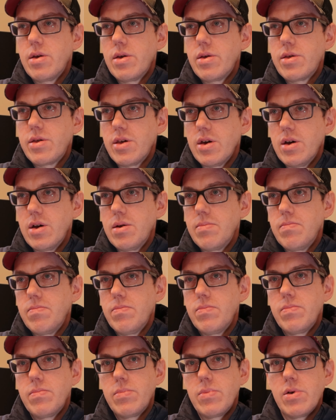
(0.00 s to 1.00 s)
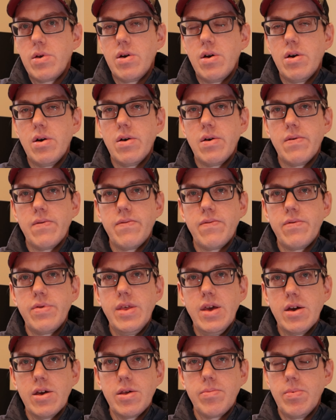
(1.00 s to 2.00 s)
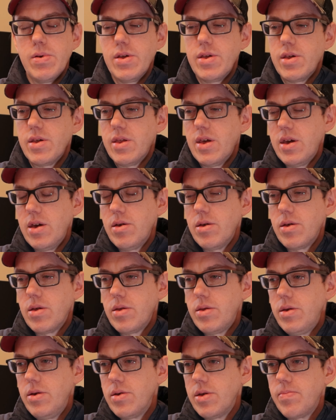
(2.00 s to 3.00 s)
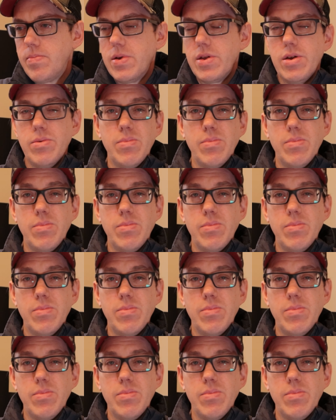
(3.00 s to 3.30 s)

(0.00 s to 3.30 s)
some of the expenses that you spend.